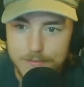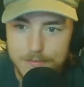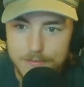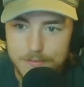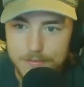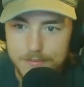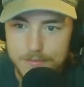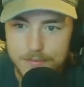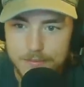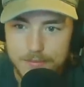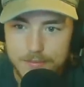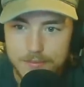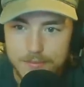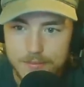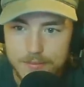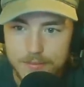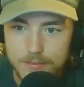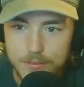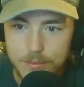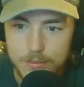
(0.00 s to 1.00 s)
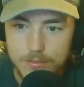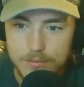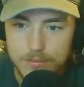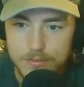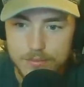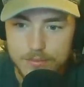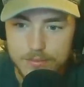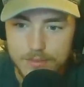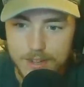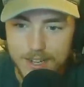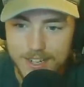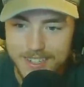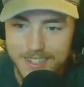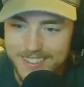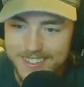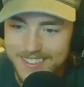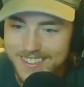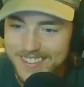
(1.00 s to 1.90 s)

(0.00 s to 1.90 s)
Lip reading: (silence)